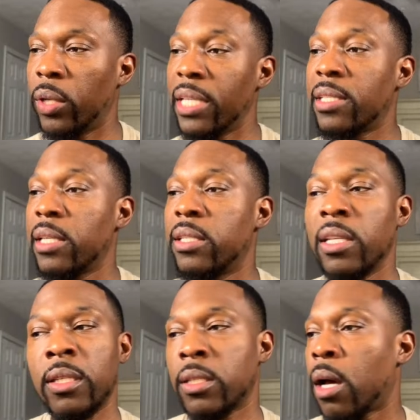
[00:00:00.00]
this
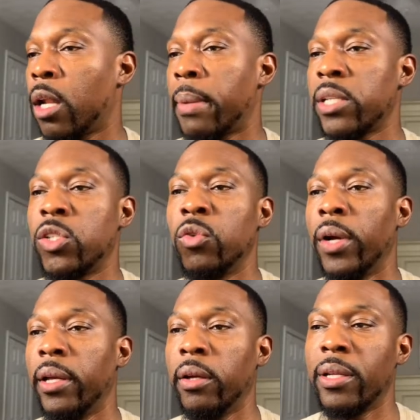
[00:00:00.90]
is all about you
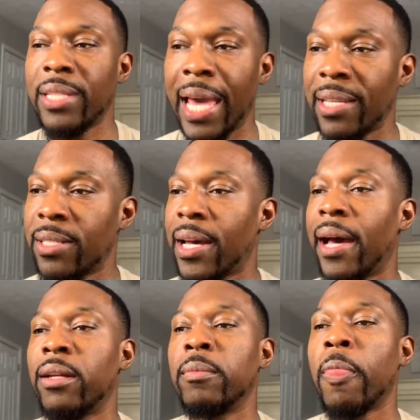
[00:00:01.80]
right here. This action
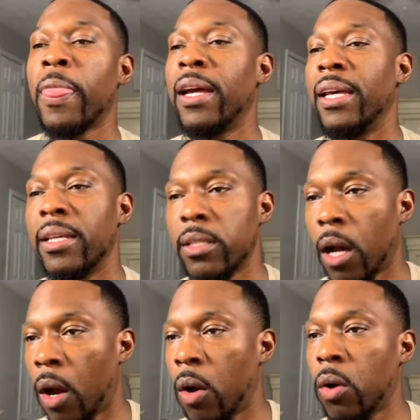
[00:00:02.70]
item is
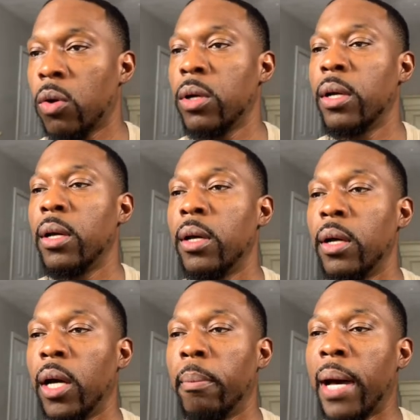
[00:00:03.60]
all
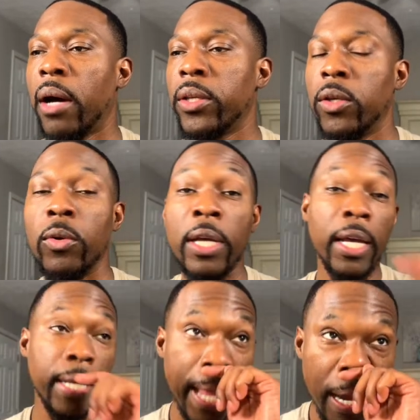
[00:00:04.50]
about you.
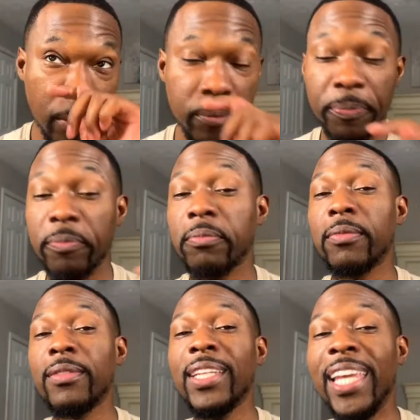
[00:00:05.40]
Now,
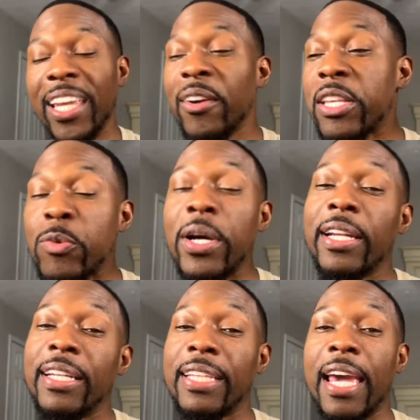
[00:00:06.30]
here is one
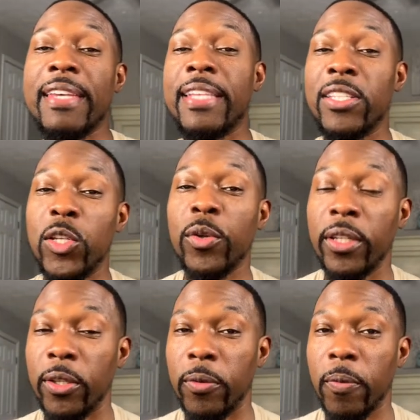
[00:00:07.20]
of the things that you can
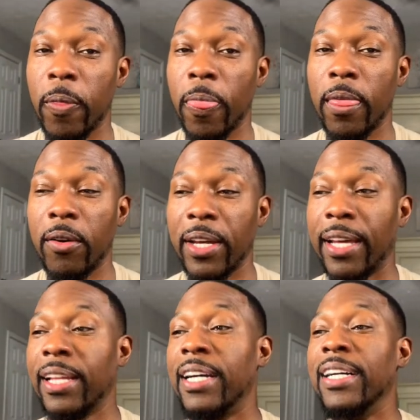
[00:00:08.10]
do.
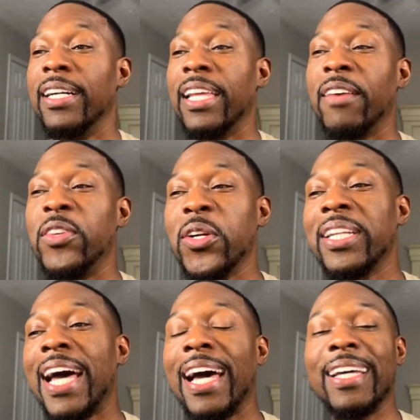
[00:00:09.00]
Okay. If you're
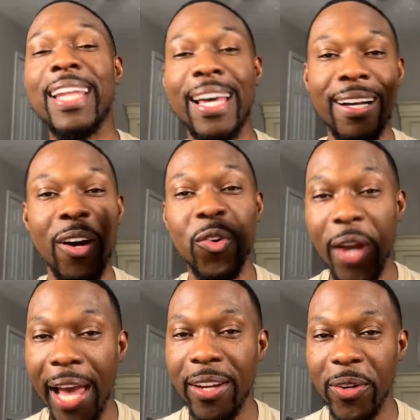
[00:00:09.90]
not like a
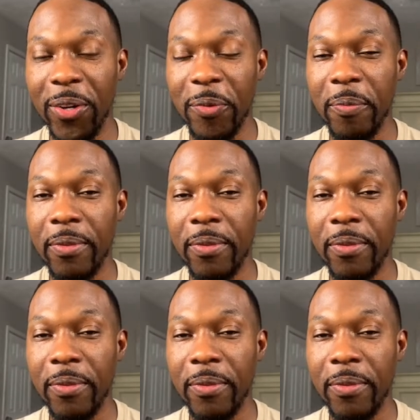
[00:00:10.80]
writer,